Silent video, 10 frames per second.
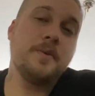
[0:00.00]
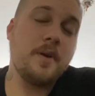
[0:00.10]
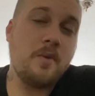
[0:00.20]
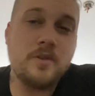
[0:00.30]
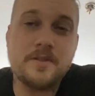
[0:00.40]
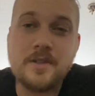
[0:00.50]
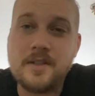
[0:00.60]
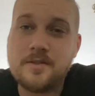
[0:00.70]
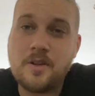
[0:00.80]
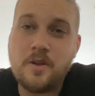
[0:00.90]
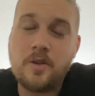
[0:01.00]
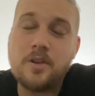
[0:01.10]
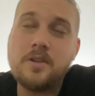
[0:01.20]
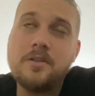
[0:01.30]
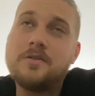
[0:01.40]
I wouldn't say it's all
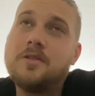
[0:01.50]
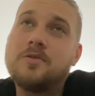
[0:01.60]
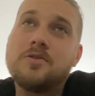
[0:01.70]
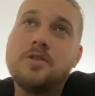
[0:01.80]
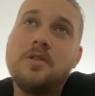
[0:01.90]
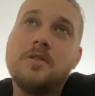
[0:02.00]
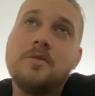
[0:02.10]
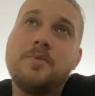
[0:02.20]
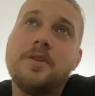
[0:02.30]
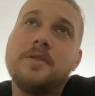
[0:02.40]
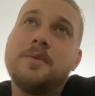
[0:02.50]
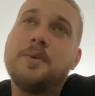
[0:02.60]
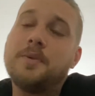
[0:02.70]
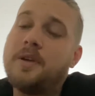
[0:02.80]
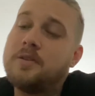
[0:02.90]
good, it's all strong, but
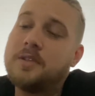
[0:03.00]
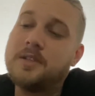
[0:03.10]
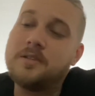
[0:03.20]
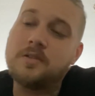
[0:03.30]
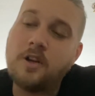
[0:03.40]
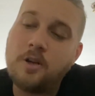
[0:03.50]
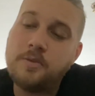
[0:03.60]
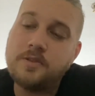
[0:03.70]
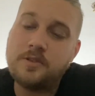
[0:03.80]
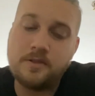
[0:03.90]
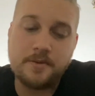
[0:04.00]
I don't think it's garbage.